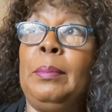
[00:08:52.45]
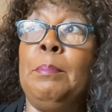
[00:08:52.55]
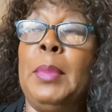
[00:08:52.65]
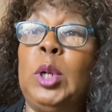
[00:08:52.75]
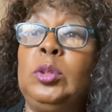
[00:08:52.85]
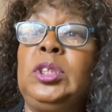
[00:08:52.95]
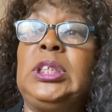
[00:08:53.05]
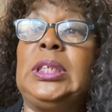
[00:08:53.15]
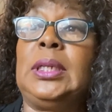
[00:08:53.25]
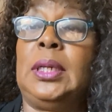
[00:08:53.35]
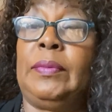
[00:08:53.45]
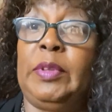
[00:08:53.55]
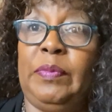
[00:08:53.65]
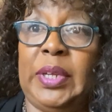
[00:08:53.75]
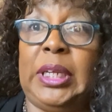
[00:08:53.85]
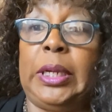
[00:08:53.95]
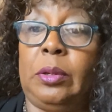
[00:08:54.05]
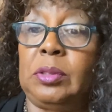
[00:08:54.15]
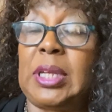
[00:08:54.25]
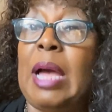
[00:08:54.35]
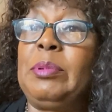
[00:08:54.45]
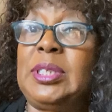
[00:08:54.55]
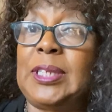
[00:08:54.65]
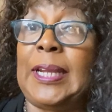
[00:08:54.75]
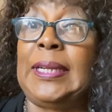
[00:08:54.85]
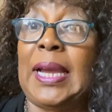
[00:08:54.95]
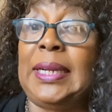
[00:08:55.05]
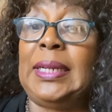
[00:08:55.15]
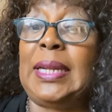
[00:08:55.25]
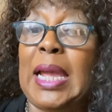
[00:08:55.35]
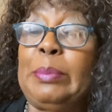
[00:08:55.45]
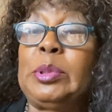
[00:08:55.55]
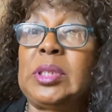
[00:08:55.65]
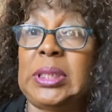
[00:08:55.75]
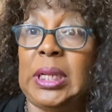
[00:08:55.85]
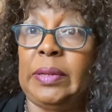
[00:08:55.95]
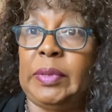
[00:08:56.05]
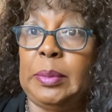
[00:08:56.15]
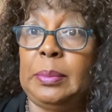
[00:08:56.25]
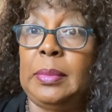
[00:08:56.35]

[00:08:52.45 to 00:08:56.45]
most of the videos, I would say 99% of them